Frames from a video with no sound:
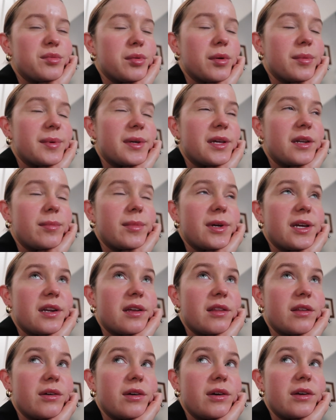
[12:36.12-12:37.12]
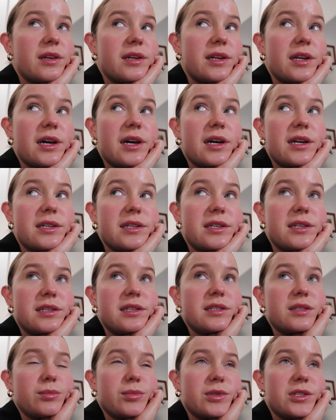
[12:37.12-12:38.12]
it's probably going to be another early night
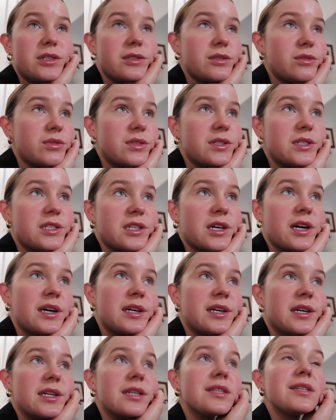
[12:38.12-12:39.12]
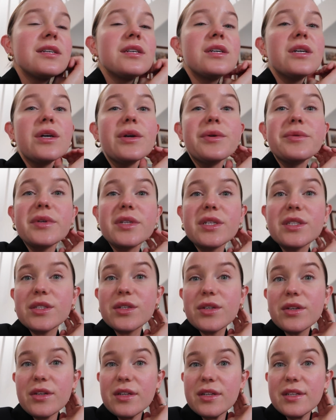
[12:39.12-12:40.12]
because we're just really tired, which is
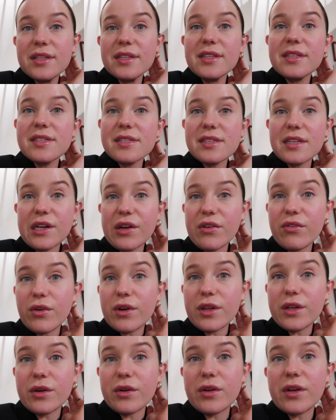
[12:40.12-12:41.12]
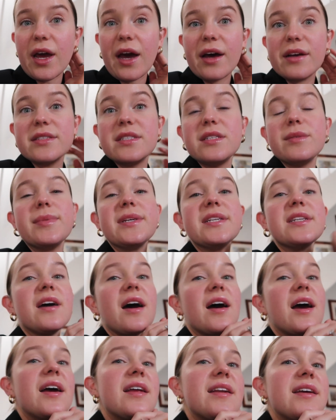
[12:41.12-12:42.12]
good. It's like a really good house to be
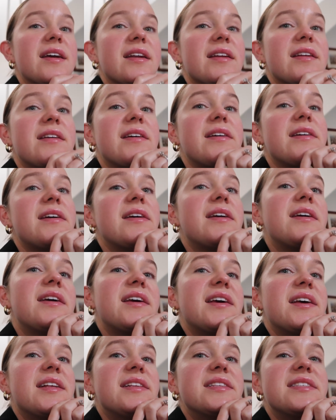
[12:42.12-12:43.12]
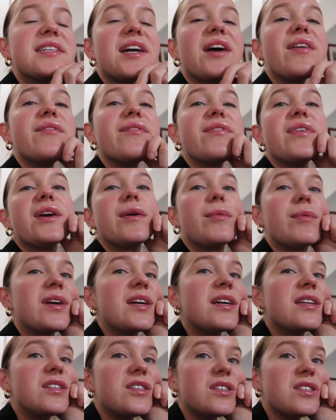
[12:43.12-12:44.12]
tired in. It's comfy and we
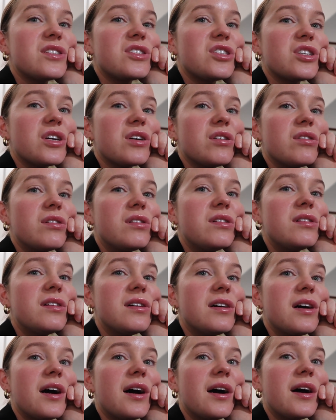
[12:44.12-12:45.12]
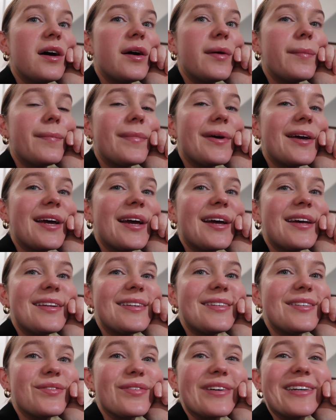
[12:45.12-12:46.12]
can just chill um,
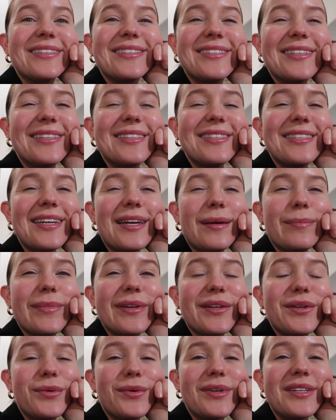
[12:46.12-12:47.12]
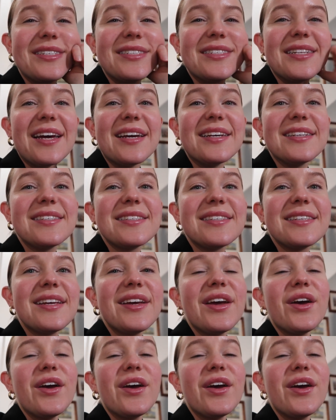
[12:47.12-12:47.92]
and rest and sleep, which is nice.